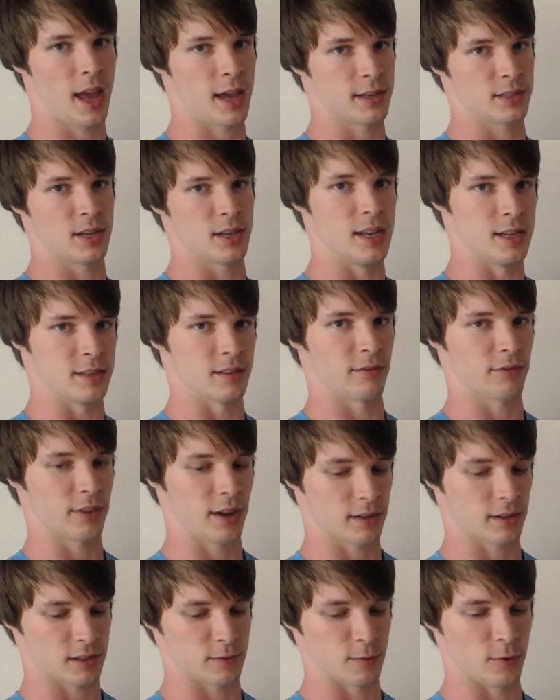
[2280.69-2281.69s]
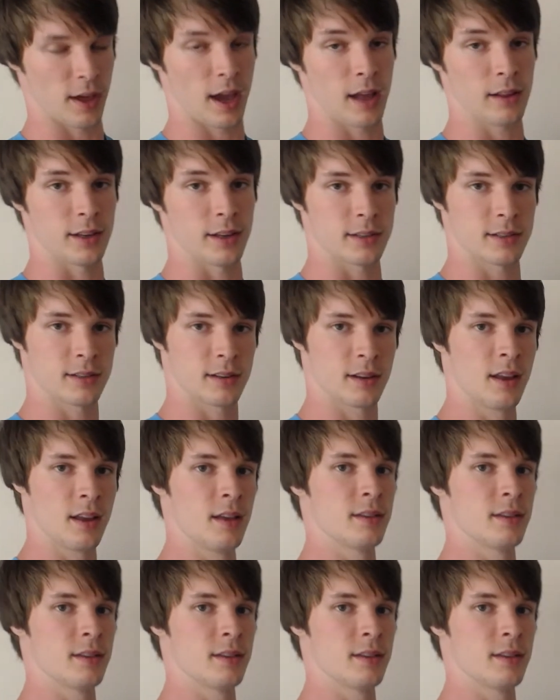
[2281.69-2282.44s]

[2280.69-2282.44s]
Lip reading: S is in fact a smooth atlas.